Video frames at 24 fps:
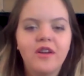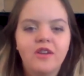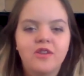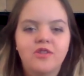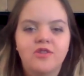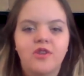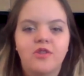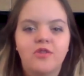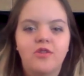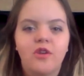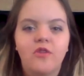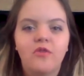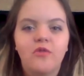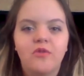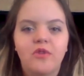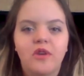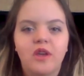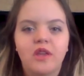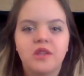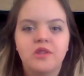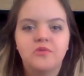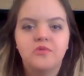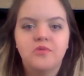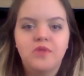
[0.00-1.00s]
So don't
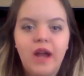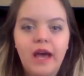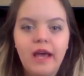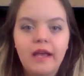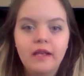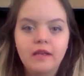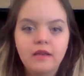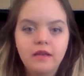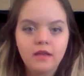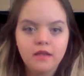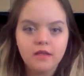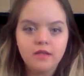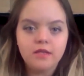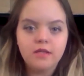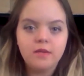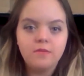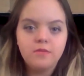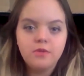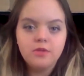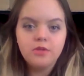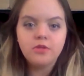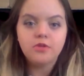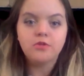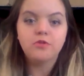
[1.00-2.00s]
forget to like and
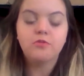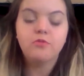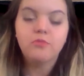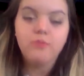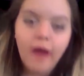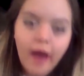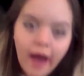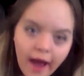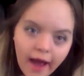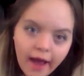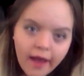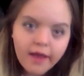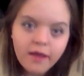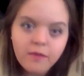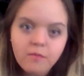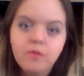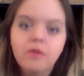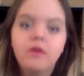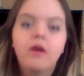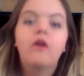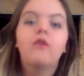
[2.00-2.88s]
subscribe,